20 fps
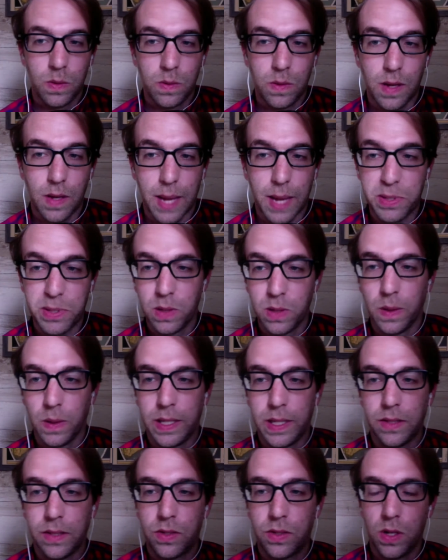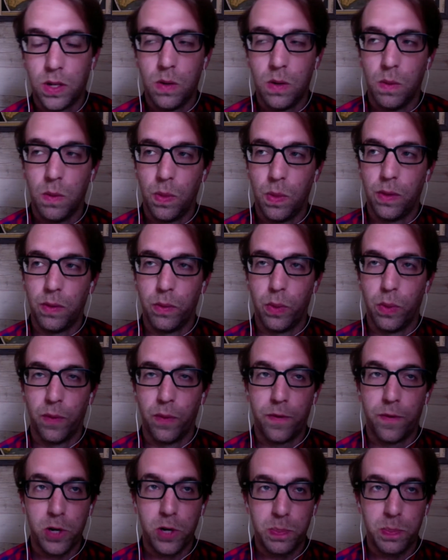Absolutely. So the
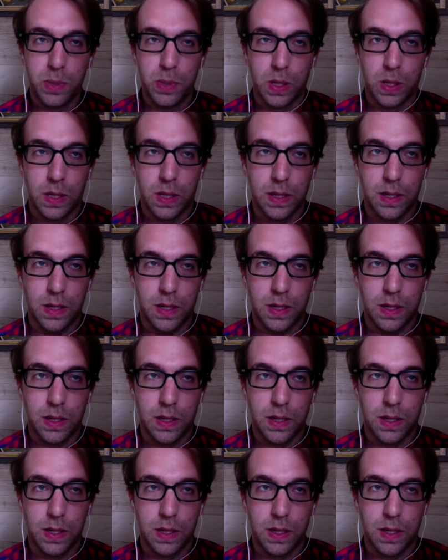first book